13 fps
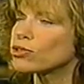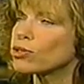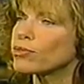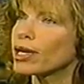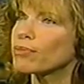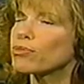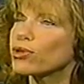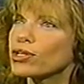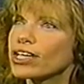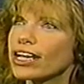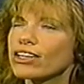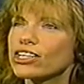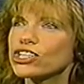room and I pulled
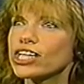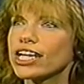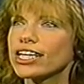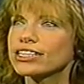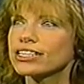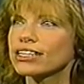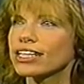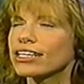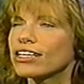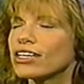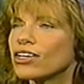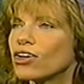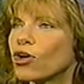down the shades and I
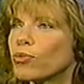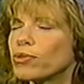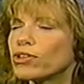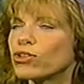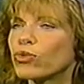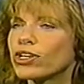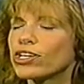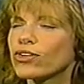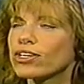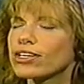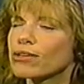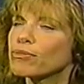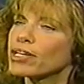opened the window
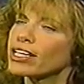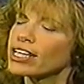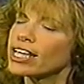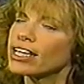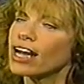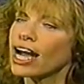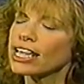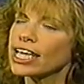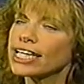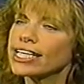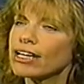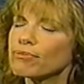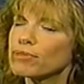a little bit, and then I
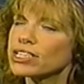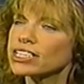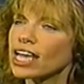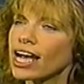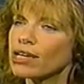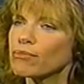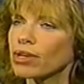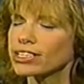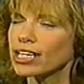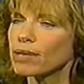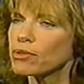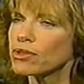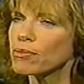lay down beside him on
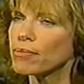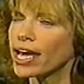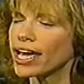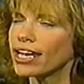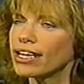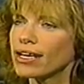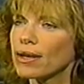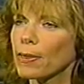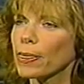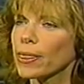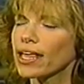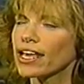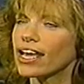top of the bed,
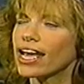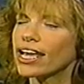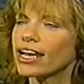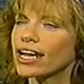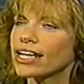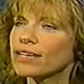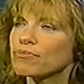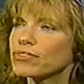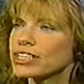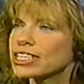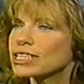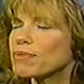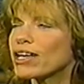and I
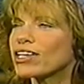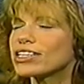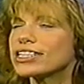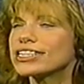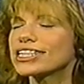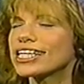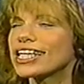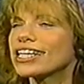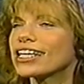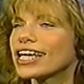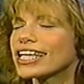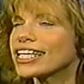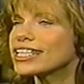smelled his skin
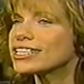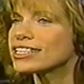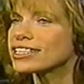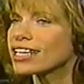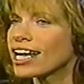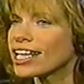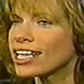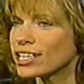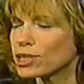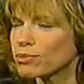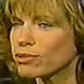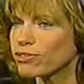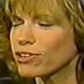and I kissed his
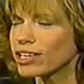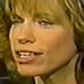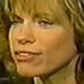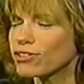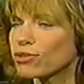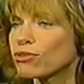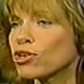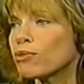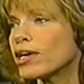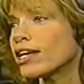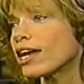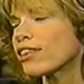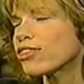eyelids before I left the room,
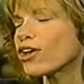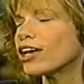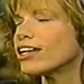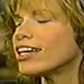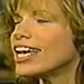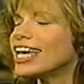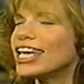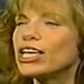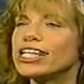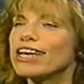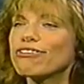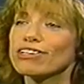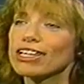and I thought, he'd
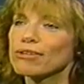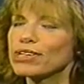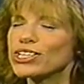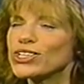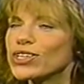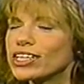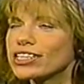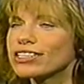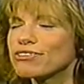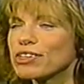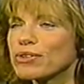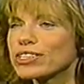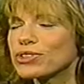never let me do this
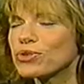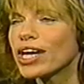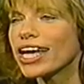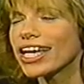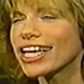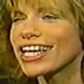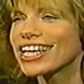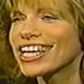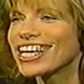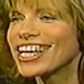if he was awake.